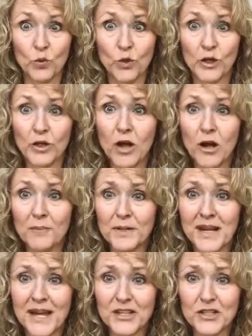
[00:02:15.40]
We're a
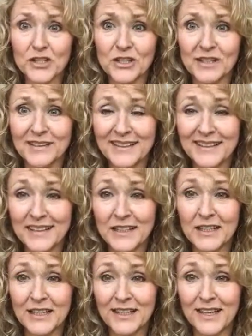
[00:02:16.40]
combination
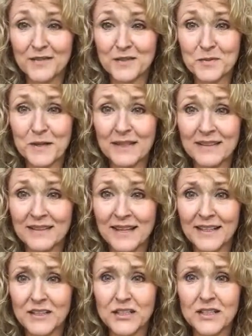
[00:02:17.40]
of smelling
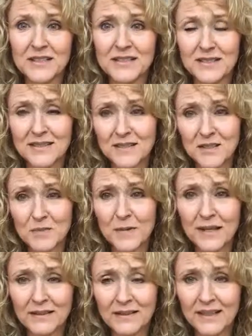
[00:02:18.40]
like Jesus and
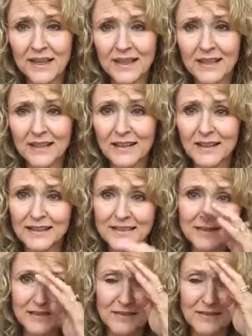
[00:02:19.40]
smelling like us.